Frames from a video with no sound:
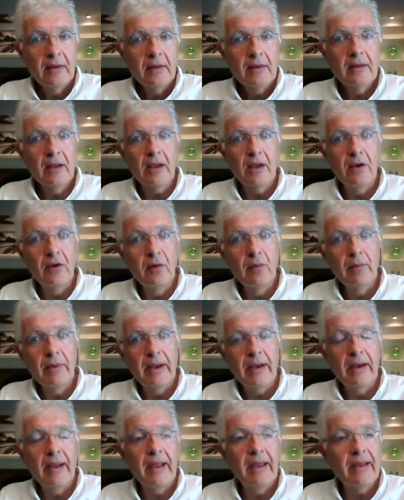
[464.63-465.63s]
the
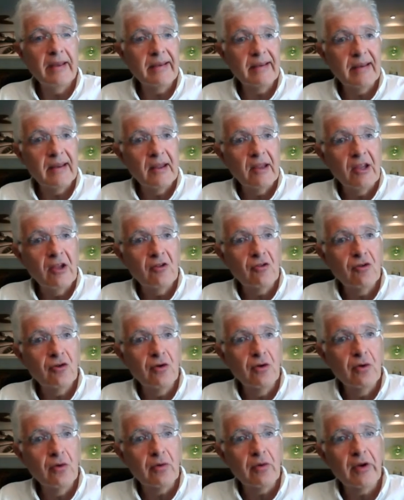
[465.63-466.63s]
human
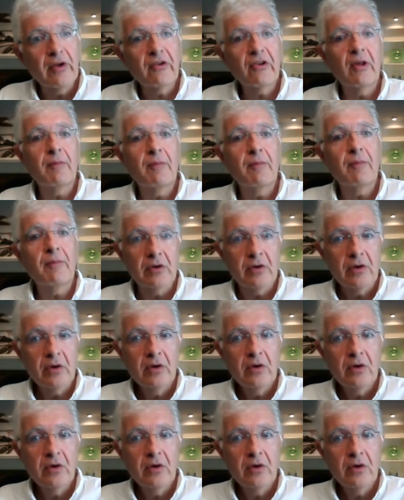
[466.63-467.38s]
ACE2 receptor.